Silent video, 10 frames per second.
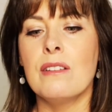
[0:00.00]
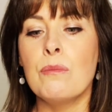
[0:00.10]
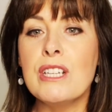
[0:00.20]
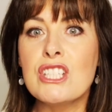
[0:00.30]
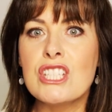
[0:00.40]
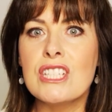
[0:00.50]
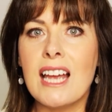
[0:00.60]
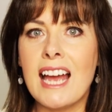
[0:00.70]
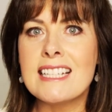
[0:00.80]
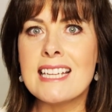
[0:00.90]
which
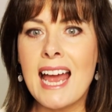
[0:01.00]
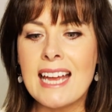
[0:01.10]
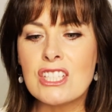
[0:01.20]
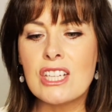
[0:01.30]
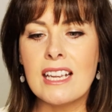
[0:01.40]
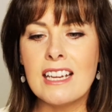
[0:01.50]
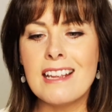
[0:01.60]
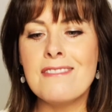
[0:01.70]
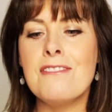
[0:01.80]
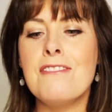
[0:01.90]
attach and
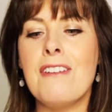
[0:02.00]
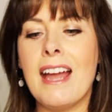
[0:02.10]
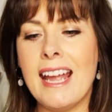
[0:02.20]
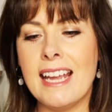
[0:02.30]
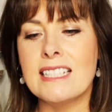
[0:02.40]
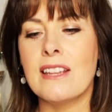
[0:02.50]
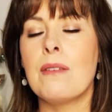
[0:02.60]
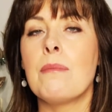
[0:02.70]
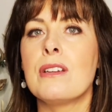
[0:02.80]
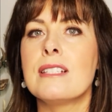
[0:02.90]
invade
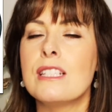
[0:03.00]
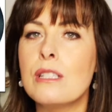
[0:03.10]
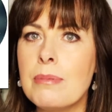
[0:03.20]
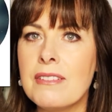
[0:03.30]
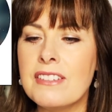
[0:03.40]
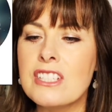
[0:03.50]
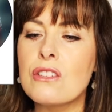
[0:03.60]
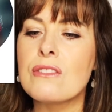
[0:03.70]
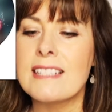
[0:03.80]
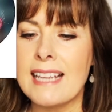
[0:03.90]
the most
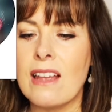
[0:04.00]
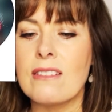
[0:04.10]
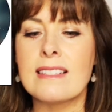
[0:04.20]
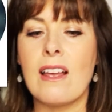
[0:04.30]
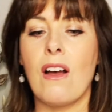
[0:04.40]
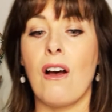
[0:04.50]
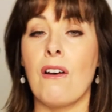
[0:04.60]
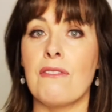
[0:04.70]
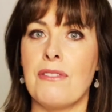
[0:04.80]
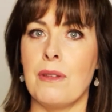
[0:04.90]
superficial cells
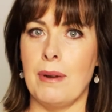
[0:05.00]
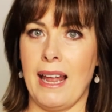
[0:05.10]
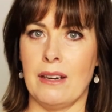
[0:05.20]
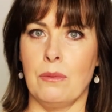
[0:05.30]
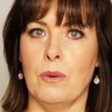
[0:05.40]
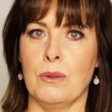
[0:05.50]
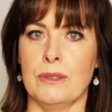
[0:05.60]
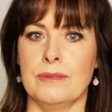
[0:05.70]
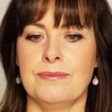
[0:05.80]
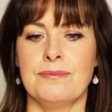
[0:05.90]
of the bladder
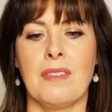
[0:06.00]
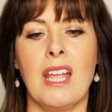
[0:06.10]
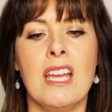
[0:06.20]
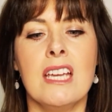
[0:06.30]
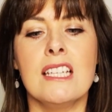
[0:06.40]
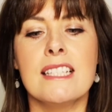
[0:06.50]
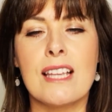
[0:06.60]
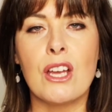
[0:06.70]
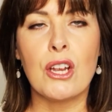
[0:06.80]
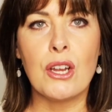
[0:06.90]
wall.
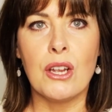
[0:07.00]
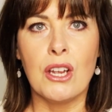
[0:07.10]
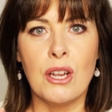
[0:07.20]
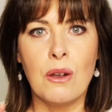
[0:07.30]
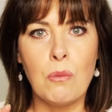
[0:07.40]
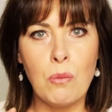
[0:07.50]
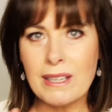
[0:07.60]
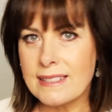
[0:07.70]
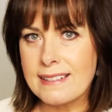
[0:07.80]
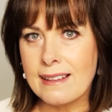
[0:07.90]
So
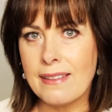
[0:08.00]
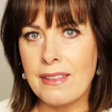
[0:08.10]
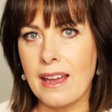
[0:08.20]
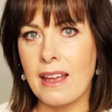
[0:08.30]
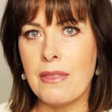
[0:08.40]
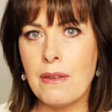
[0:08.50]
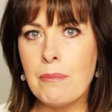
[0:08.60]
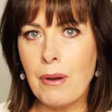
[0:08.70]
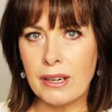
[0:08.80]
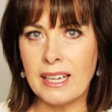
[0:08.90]
once they're there, the
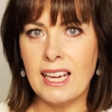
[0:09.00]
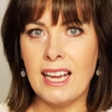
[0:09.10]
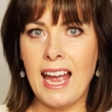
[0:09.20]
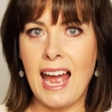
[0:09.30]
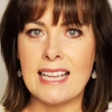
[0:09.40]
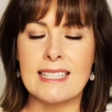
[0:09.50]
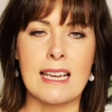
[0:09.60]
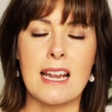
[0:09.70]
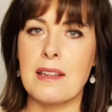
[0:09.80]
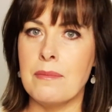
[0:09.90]
body has
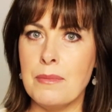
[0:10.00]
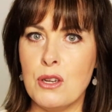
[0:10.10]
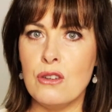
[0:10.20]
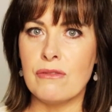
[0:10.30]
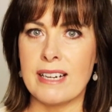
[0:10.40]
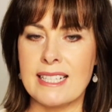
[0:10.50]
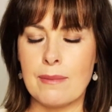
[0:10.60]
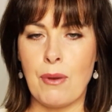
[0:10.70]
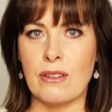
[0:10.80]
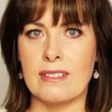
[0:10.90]
an immune
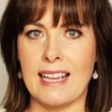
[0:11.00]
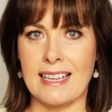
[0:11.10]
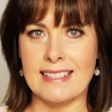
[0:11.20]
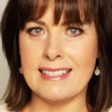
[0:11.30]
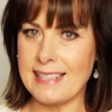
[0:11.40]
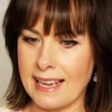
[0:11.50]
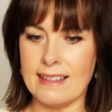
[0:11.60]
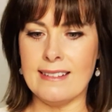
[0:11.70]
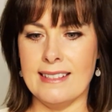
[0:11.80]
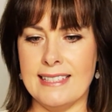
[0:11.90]
response and
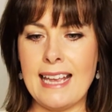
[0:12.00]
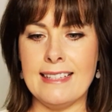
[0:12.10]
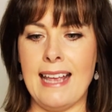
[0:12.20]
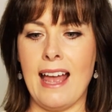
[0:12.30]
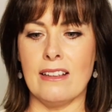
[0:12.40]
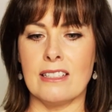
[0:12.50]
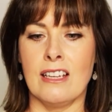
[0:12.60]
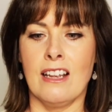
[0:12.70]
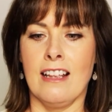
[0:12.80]
sends out